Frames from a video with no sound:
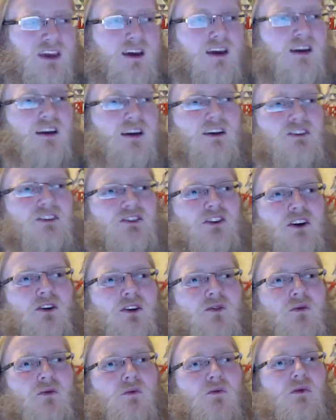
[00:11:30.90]

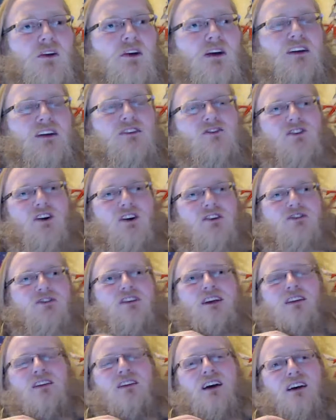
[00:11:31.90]
So, his starts
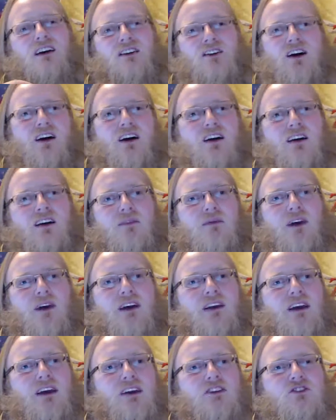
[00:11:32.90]
at nighttime, and
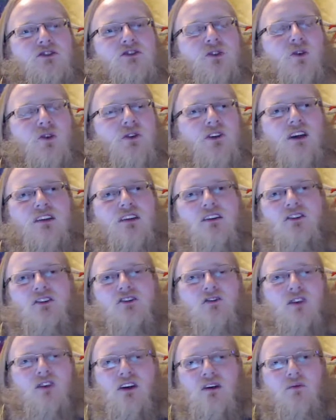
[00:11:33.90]
he's strolling down the
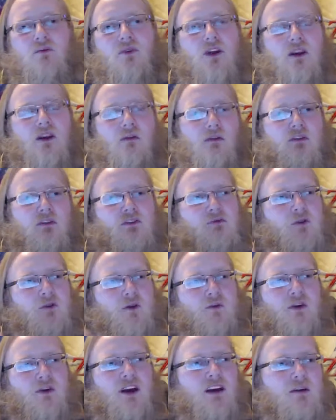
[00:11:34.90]
street, playing with his
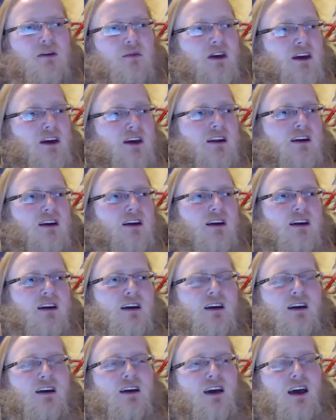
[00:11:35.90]
boomerang a bit,
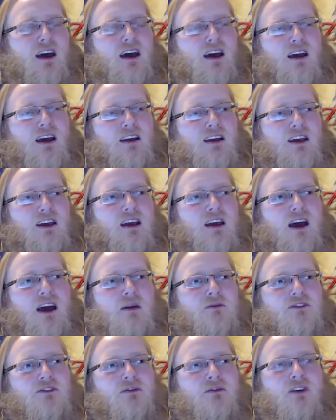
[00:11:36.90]
and he
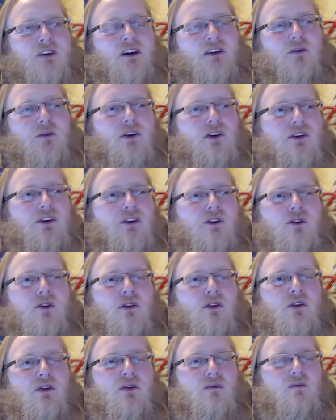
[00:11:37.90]
happens to find a
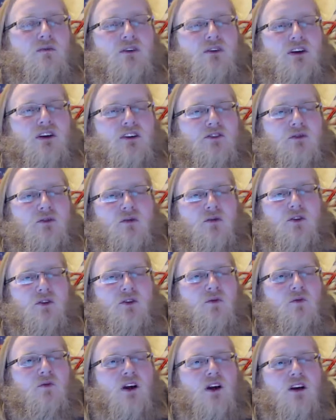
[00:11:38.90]
window into a
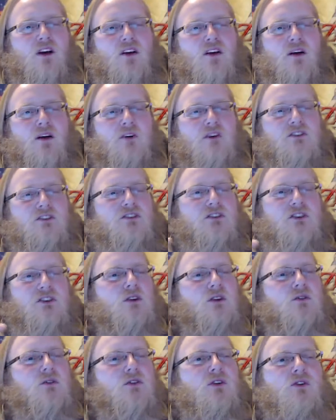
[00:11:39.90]
room where a bunch of
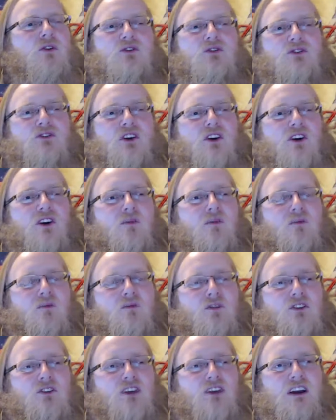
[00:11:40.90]
cute girls are
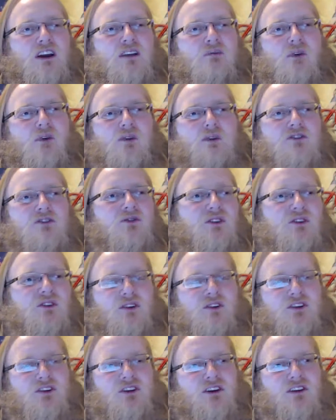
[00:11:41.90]
reciting poetry to
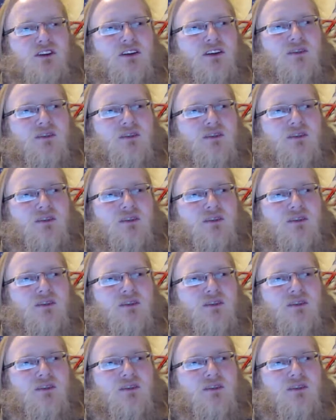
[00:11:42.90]
each other.